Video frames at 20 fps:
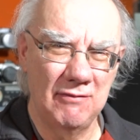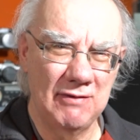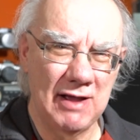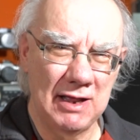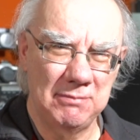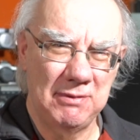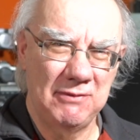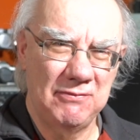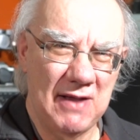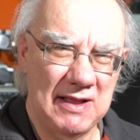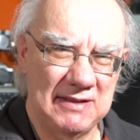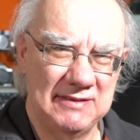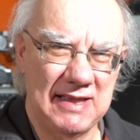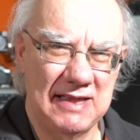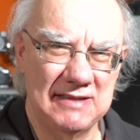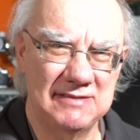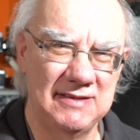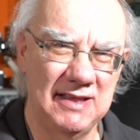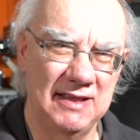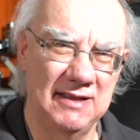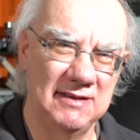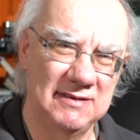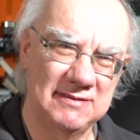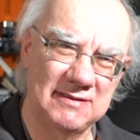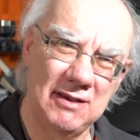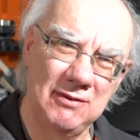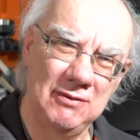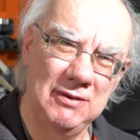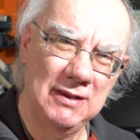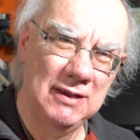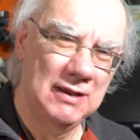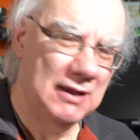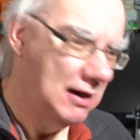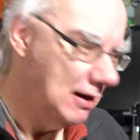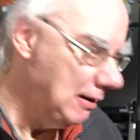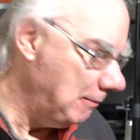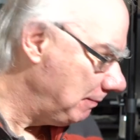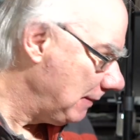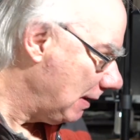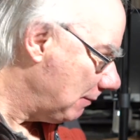That'd be fantastic. So,
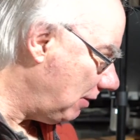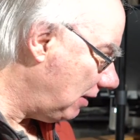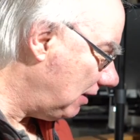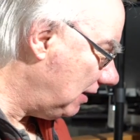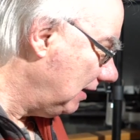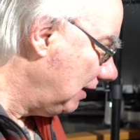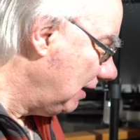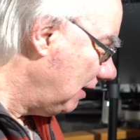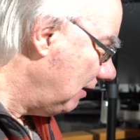um, but